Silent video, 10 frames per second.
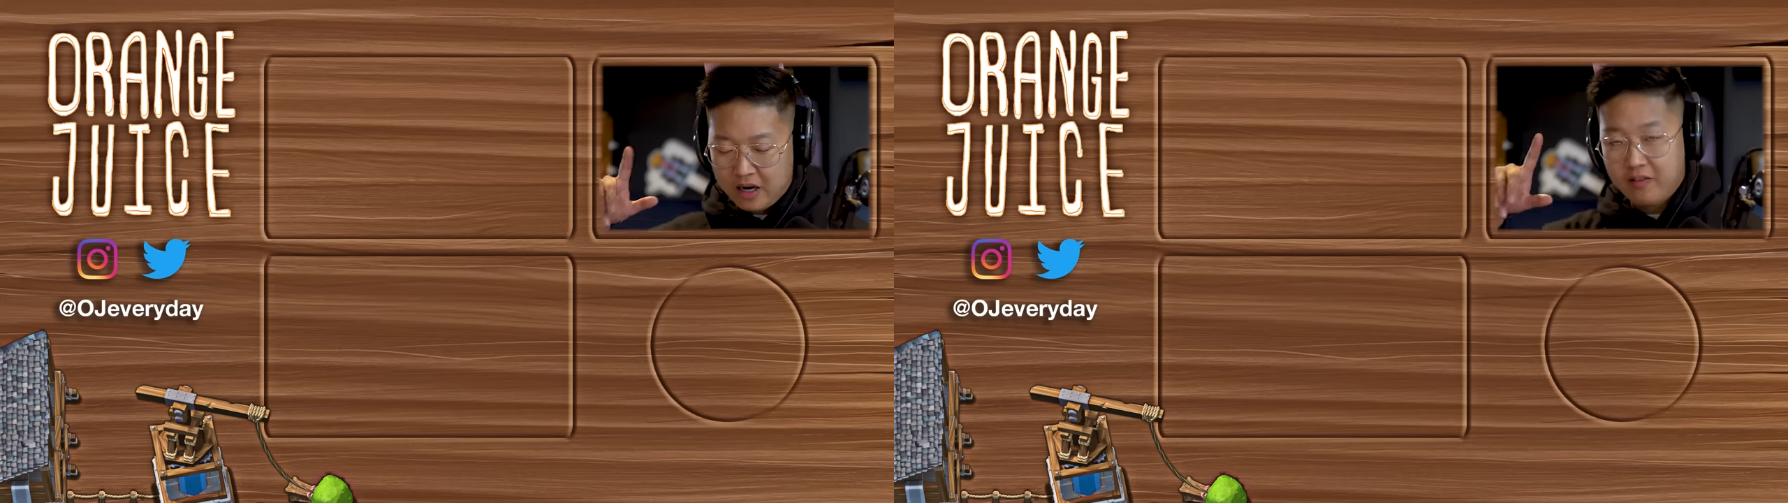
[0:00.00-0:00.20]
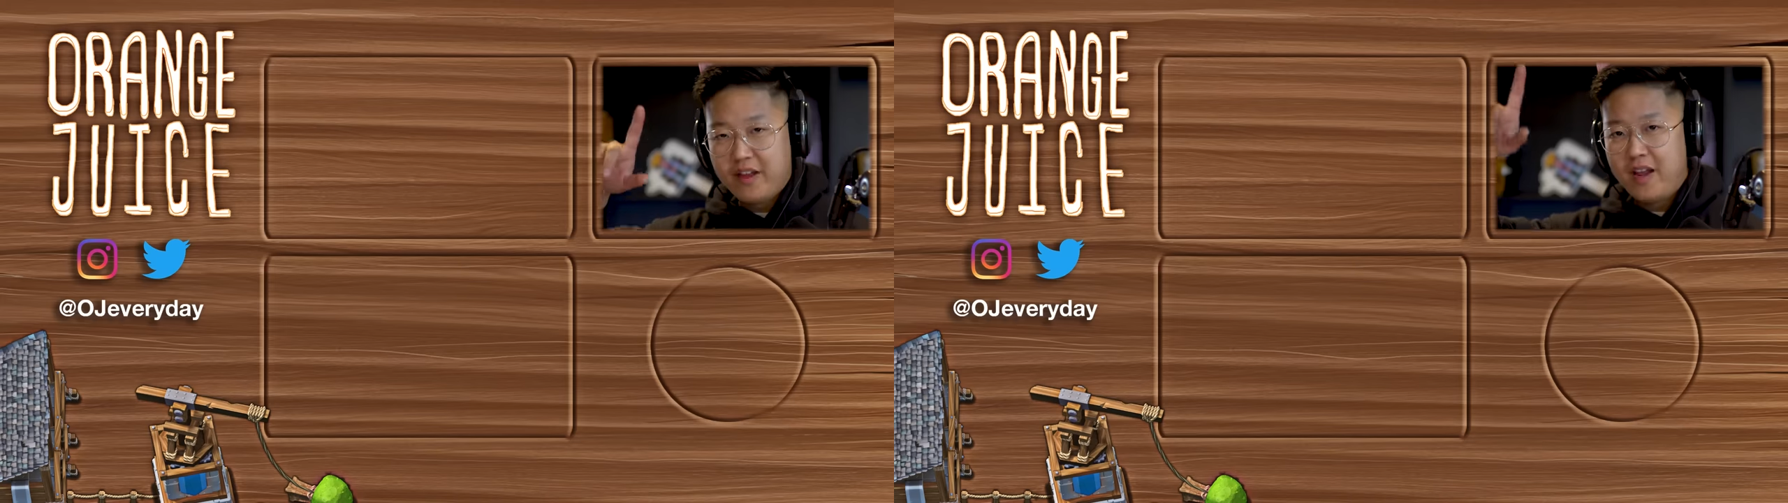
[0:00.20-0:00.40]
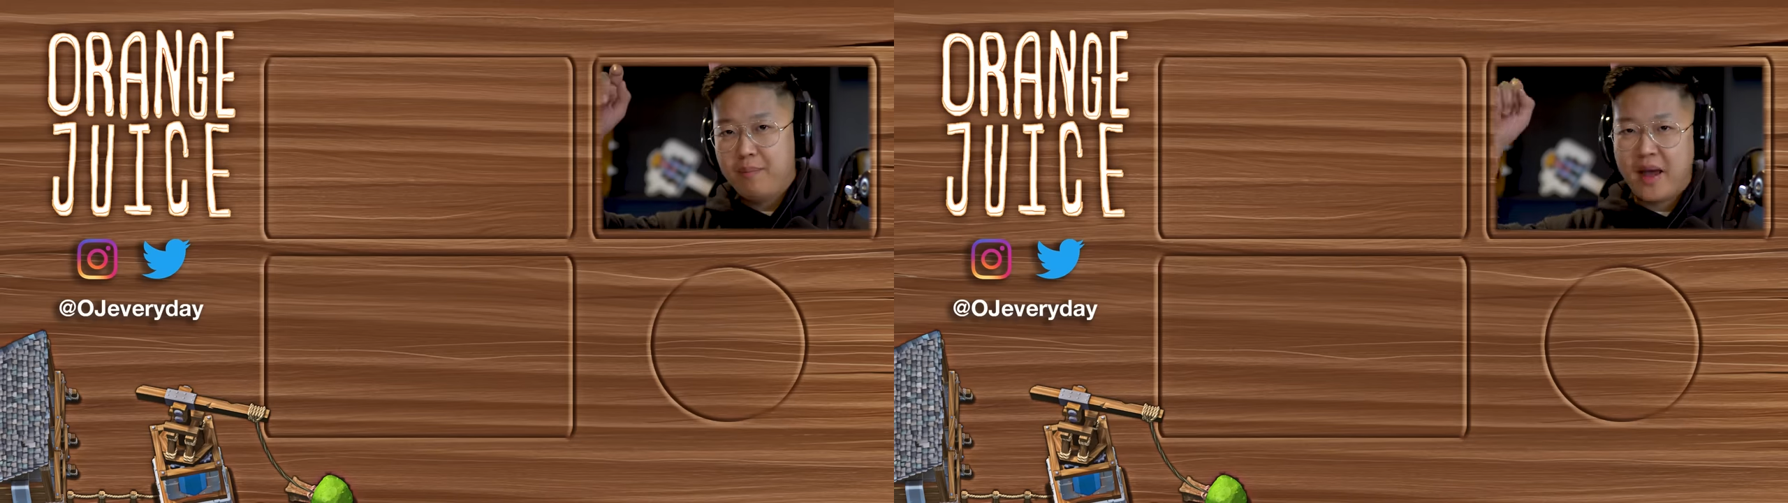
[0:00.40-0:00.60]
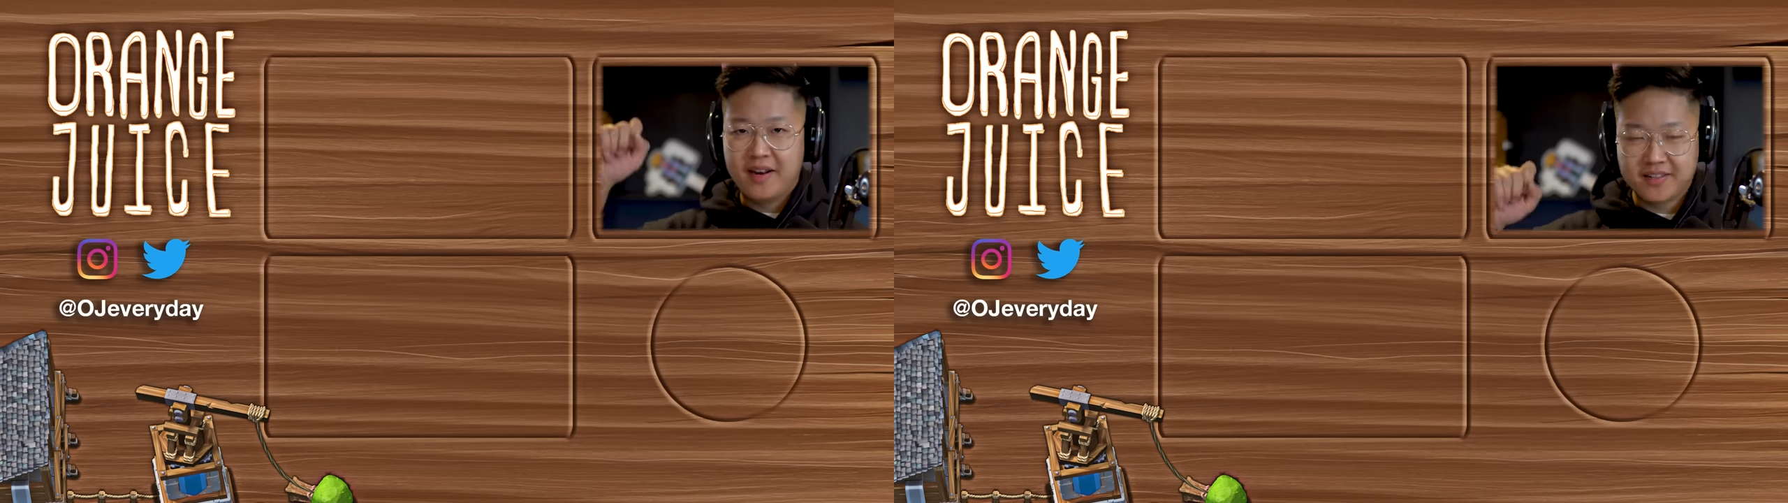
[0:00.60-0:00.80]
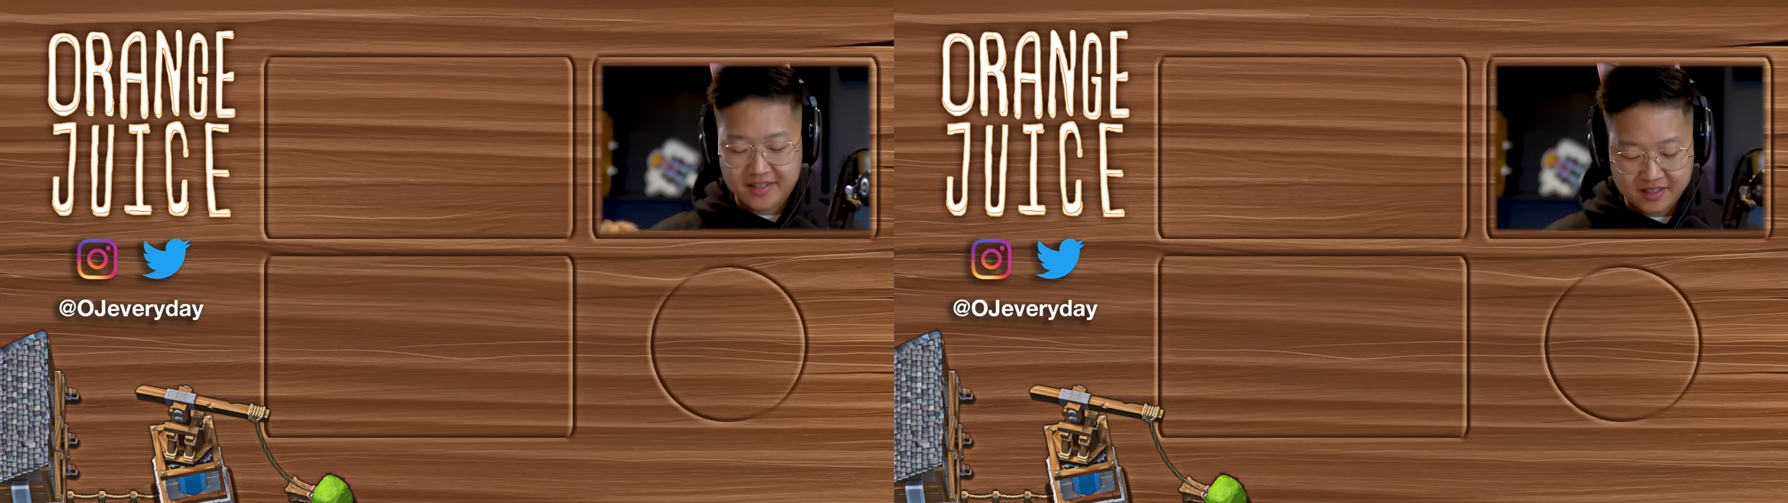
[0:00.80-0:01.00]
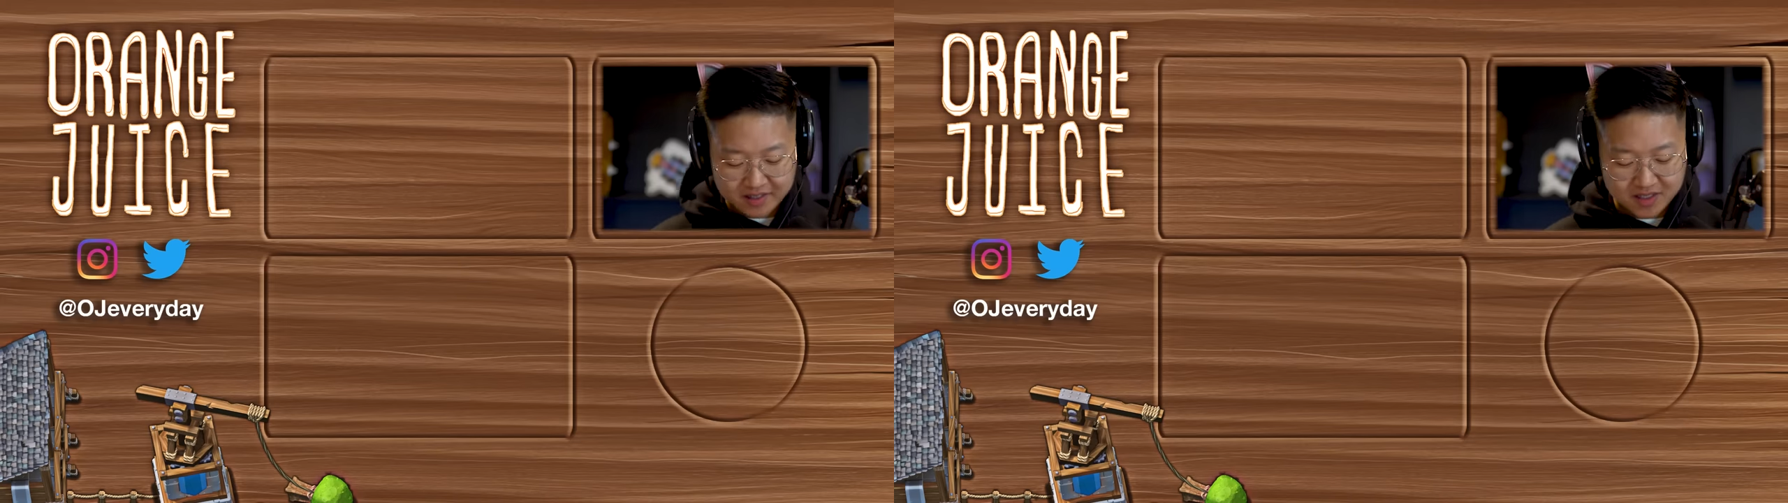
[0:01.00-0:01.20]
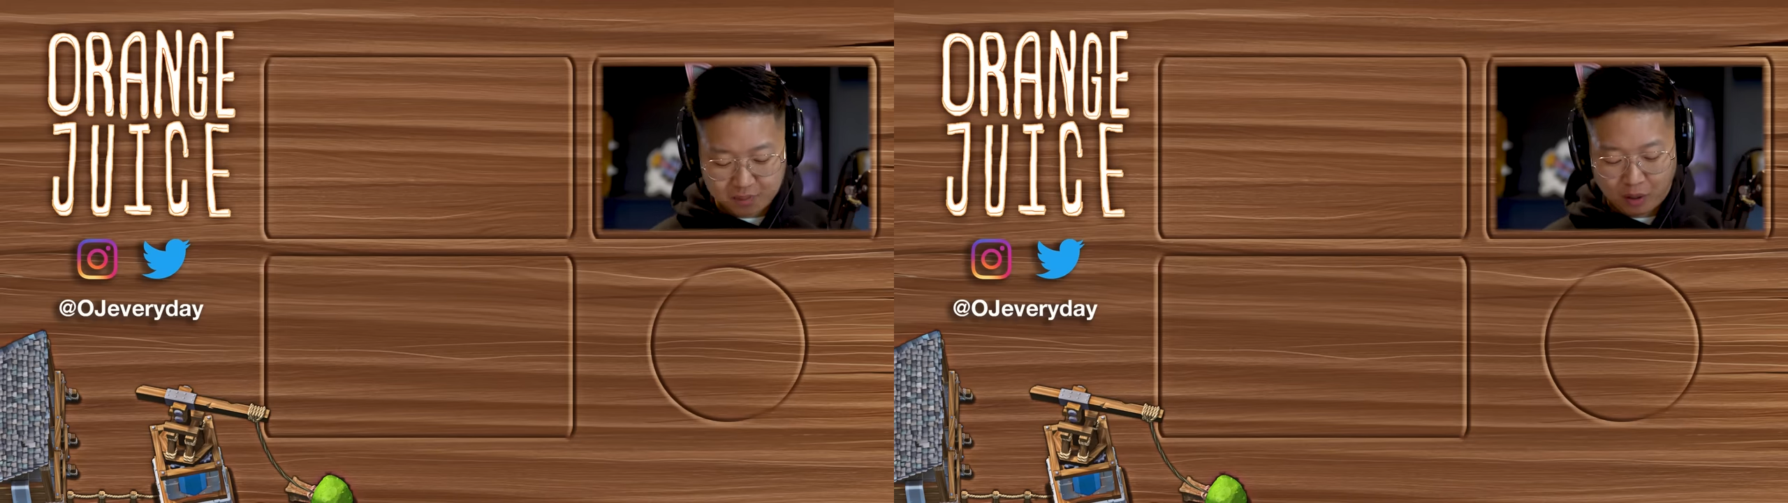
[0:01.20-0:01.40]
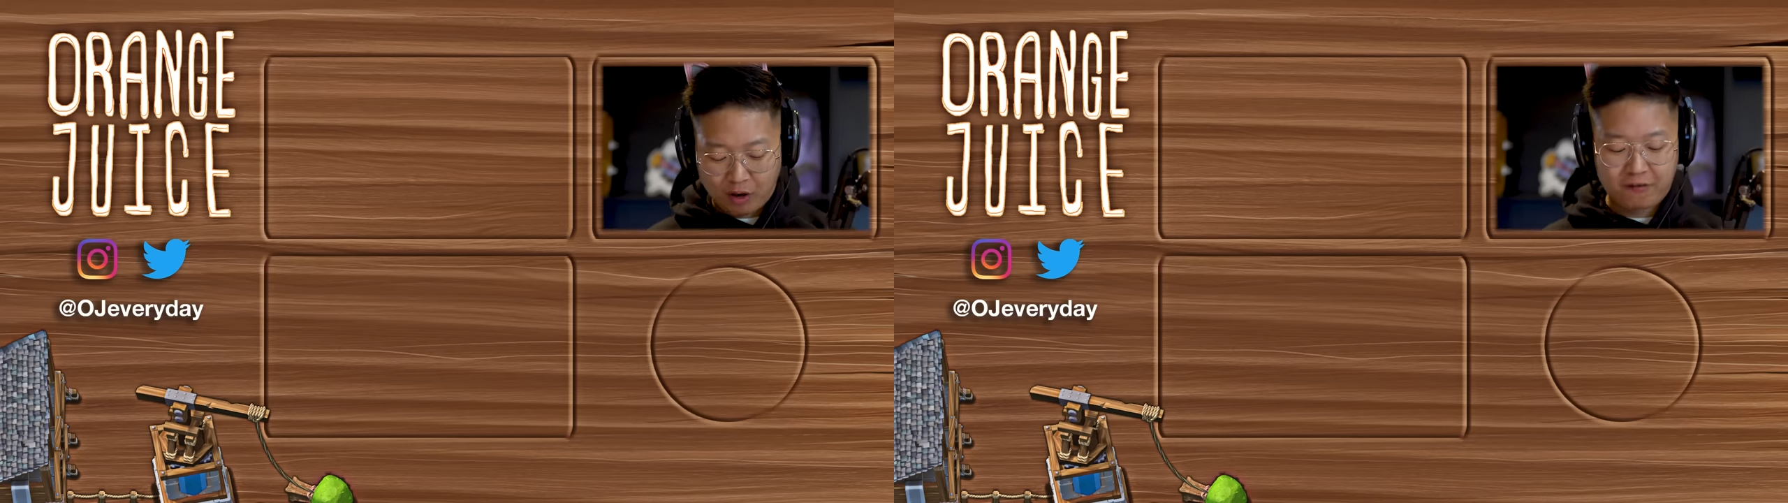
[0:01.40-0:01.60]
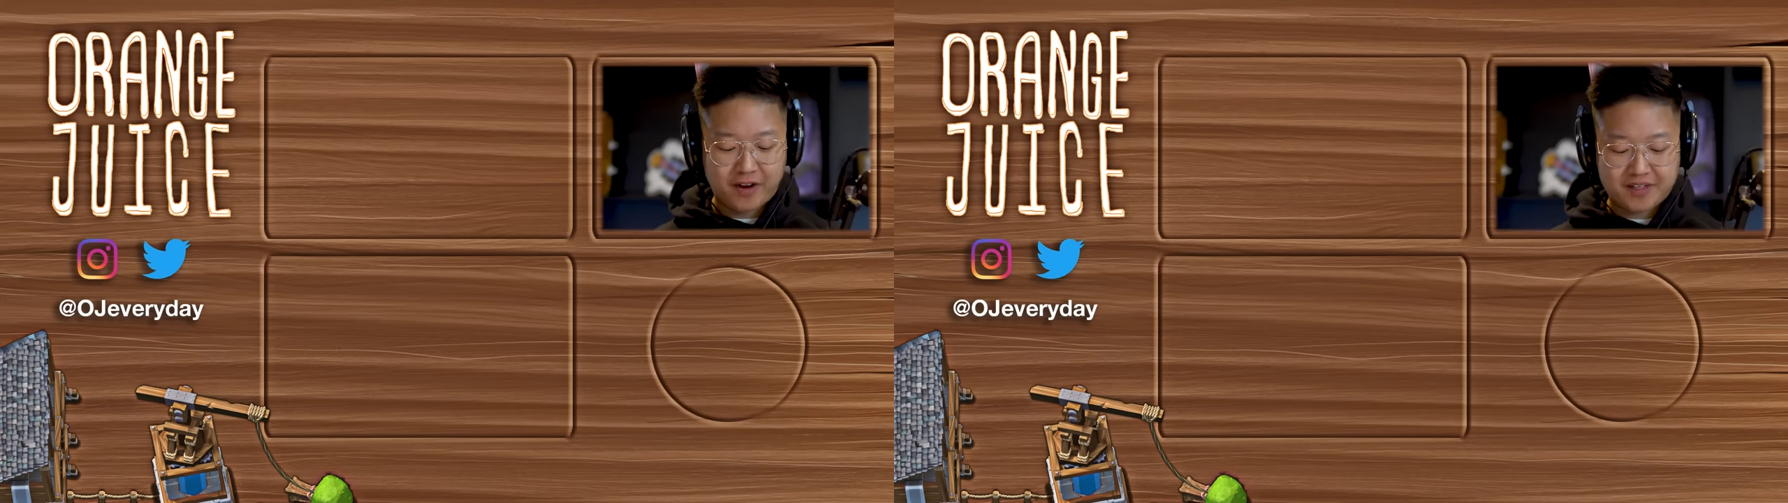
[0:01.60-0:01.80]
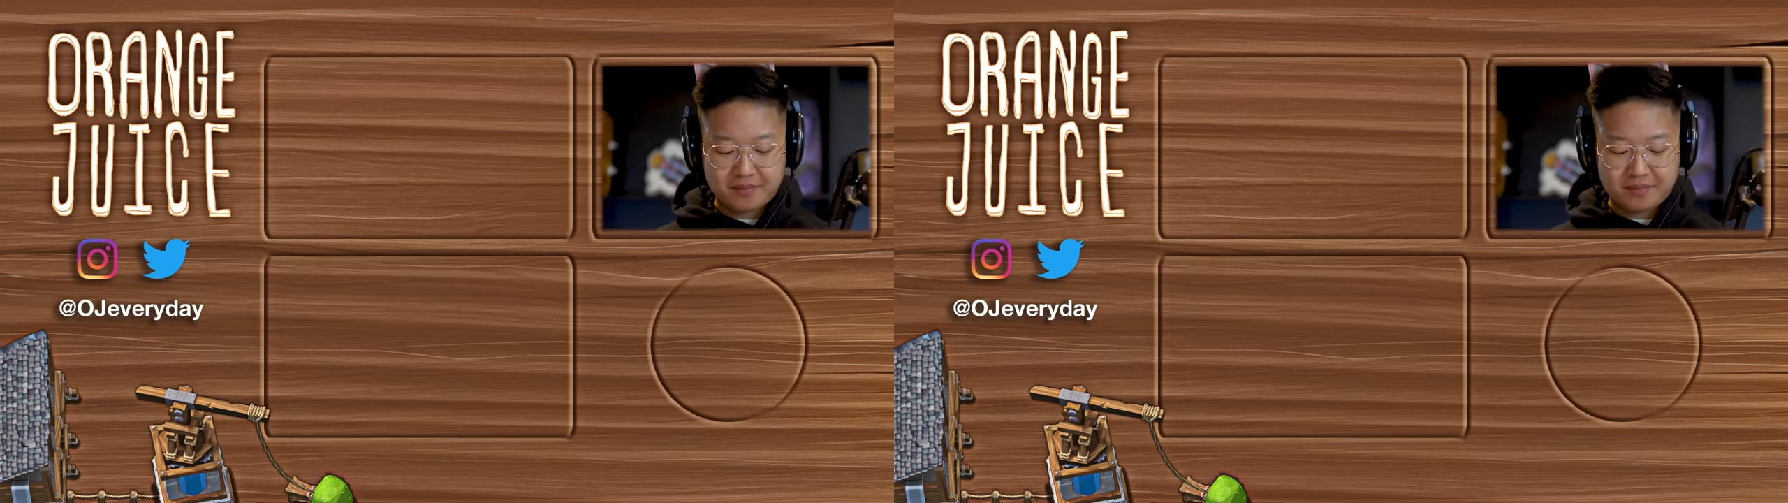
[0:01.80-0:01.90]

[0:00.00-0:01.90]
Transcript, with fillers: Now I have eight bandits. That's this is perfect.